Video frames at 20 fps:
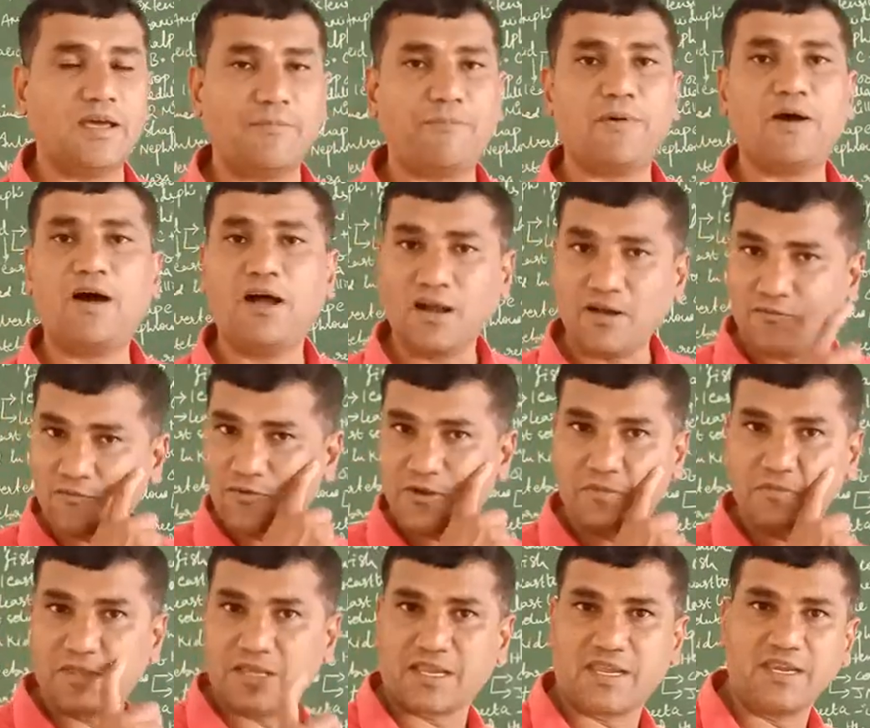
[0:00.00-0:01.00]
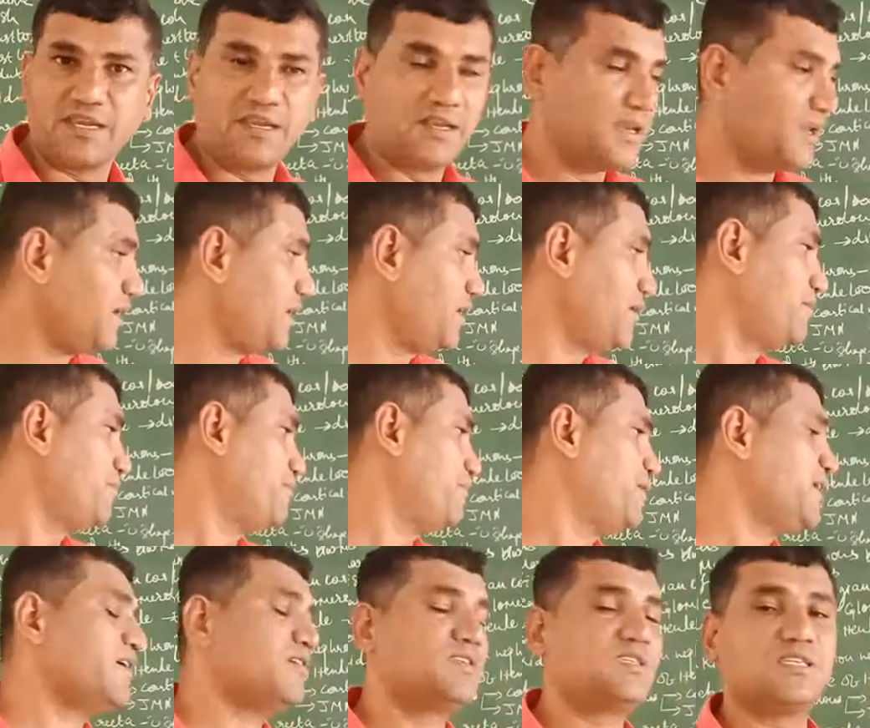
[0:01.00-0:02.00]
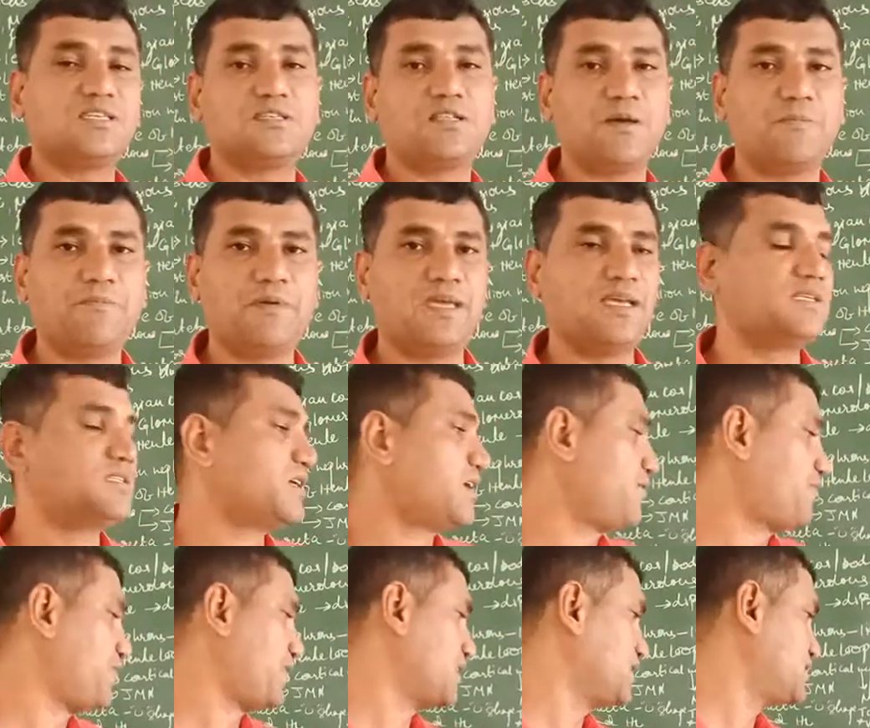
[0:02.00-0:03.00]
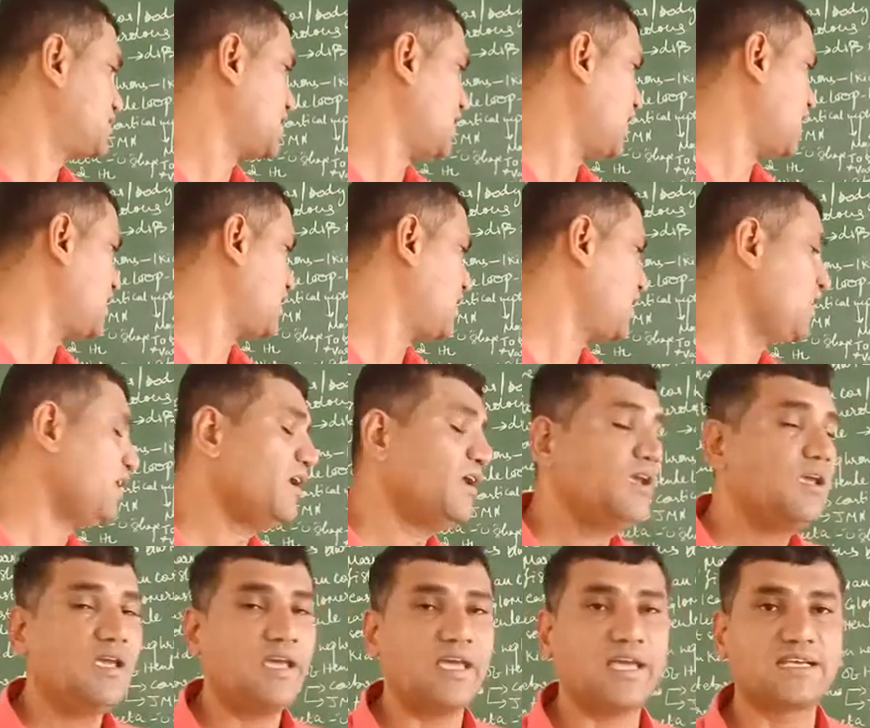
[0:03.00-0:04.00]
Apart from the kidney, which is the major functionality,